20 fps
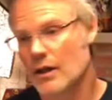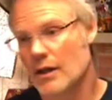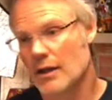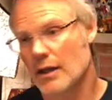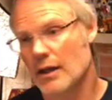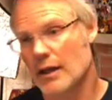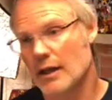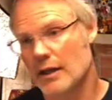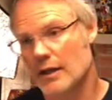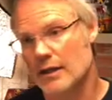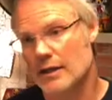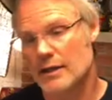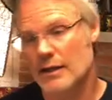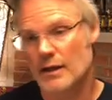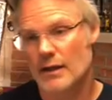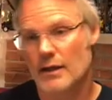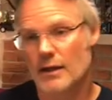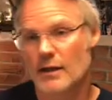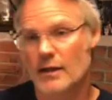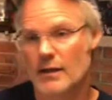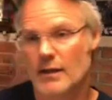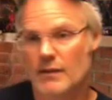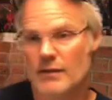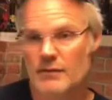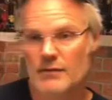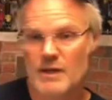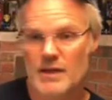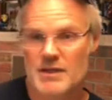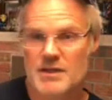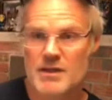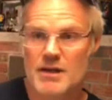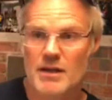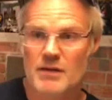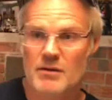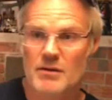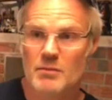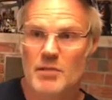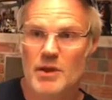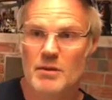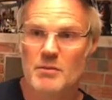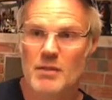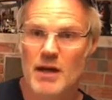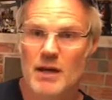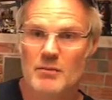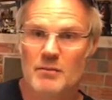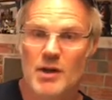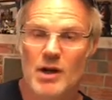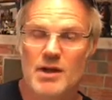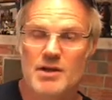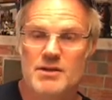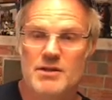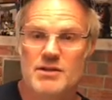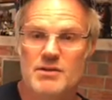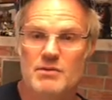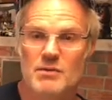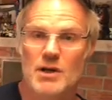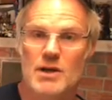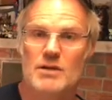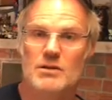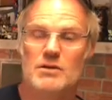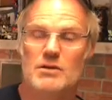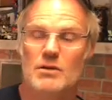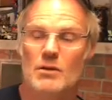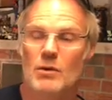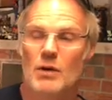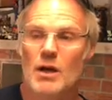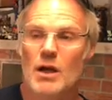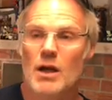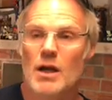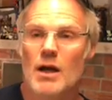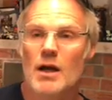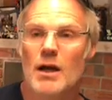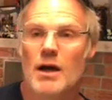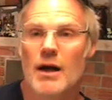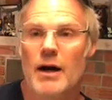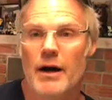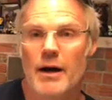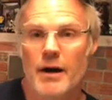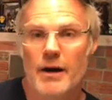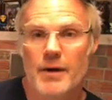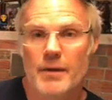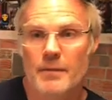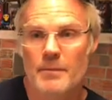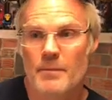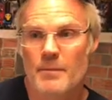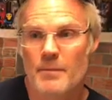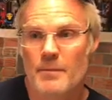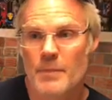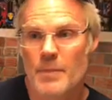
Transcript: and uh, and face down the big bad bosses, right? So, um,